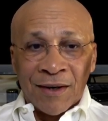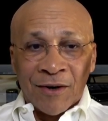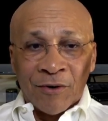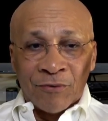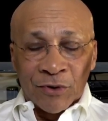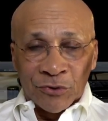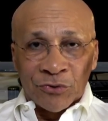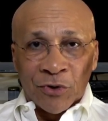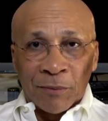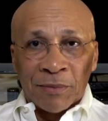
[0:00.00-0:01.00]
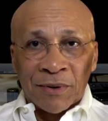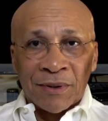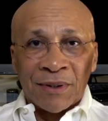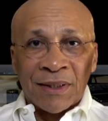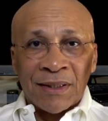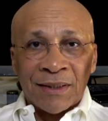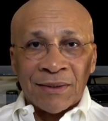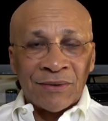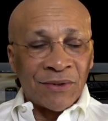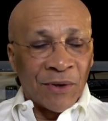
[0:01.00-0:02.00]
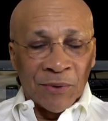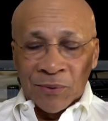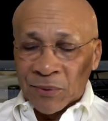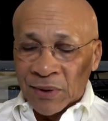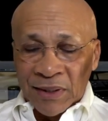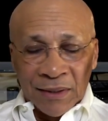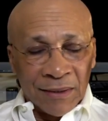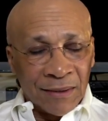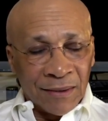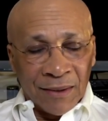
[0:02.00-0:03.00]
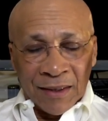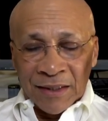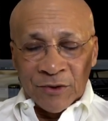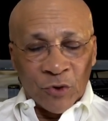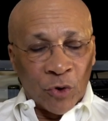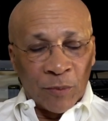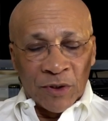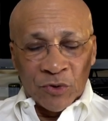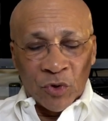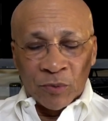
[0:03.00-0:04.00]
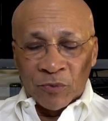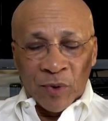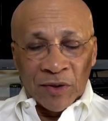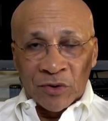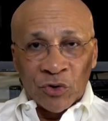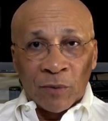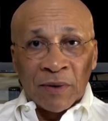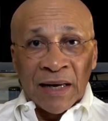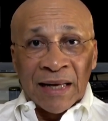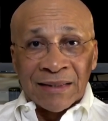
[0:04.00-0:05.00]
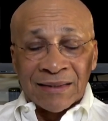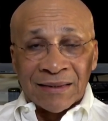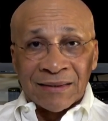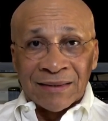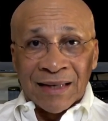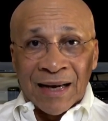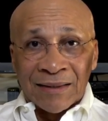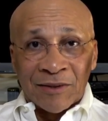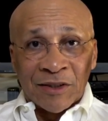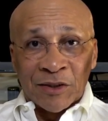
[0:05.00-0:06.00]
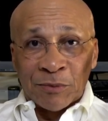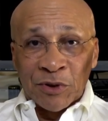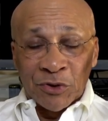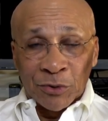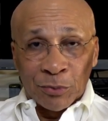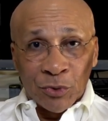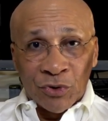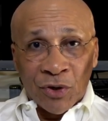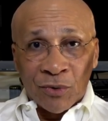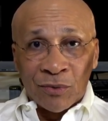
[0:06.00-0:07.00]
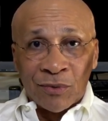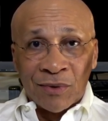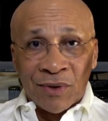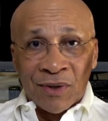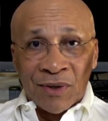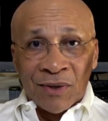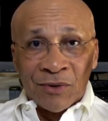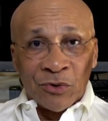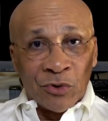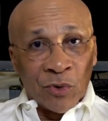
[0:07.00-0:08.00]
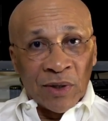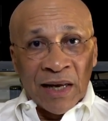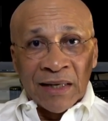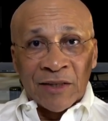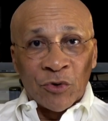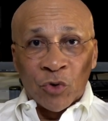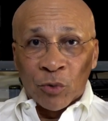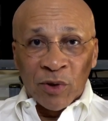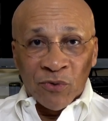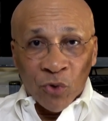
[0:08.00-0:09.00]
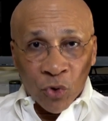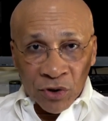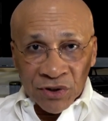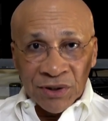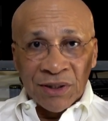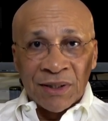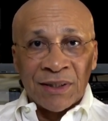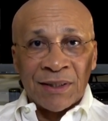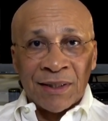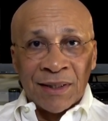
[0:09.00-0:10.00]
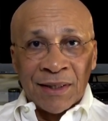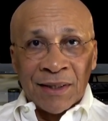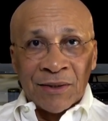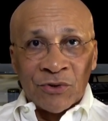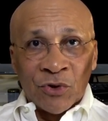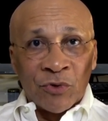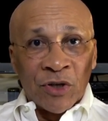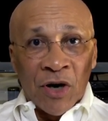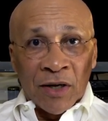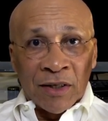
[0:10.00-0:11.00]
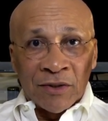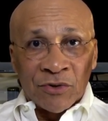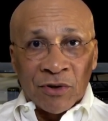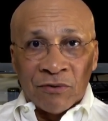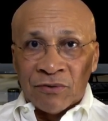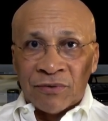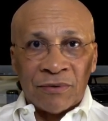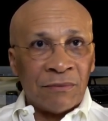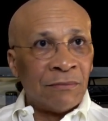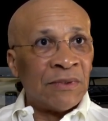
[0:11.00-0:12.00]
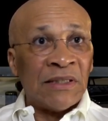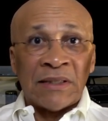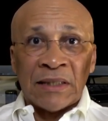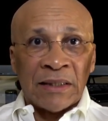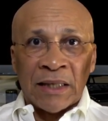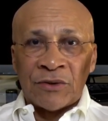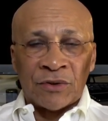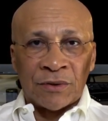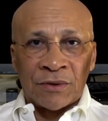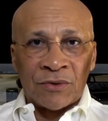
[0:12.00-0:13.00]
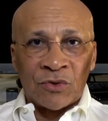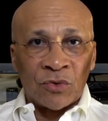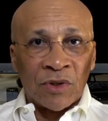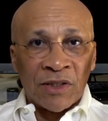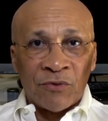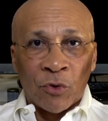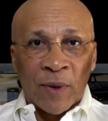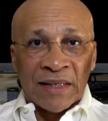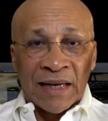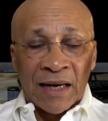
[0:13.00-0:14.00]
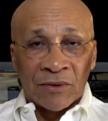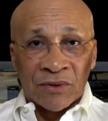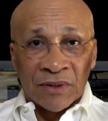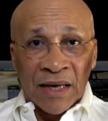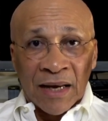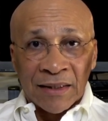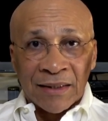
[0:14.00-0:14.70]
for Trump. So, and it's gonna, whether Trump likes it or not, it's Mr. Pluto. You don't like it, you're going to be forced. So regardless of his intentions to leave the White House or not,